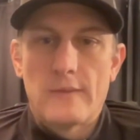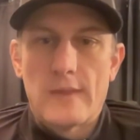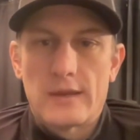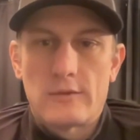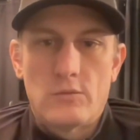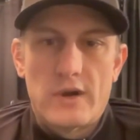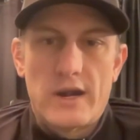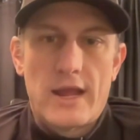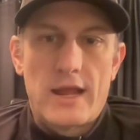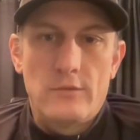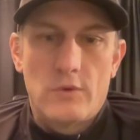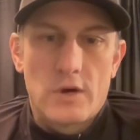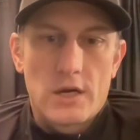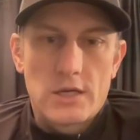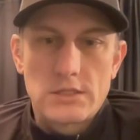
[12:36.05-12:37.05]
Like when I
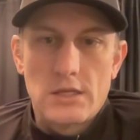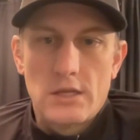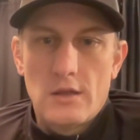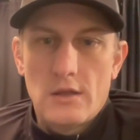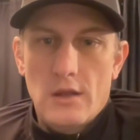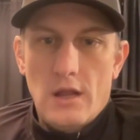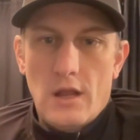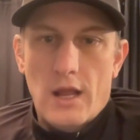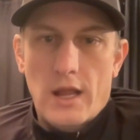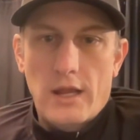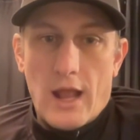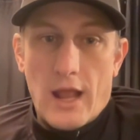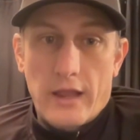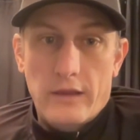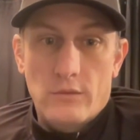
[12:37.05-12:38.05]
worked,
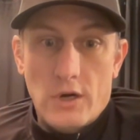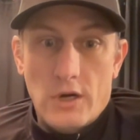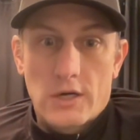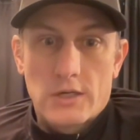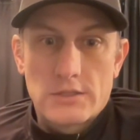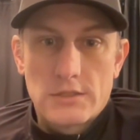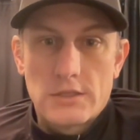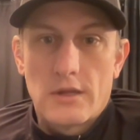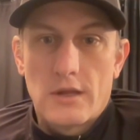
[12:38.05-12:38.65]
I worked.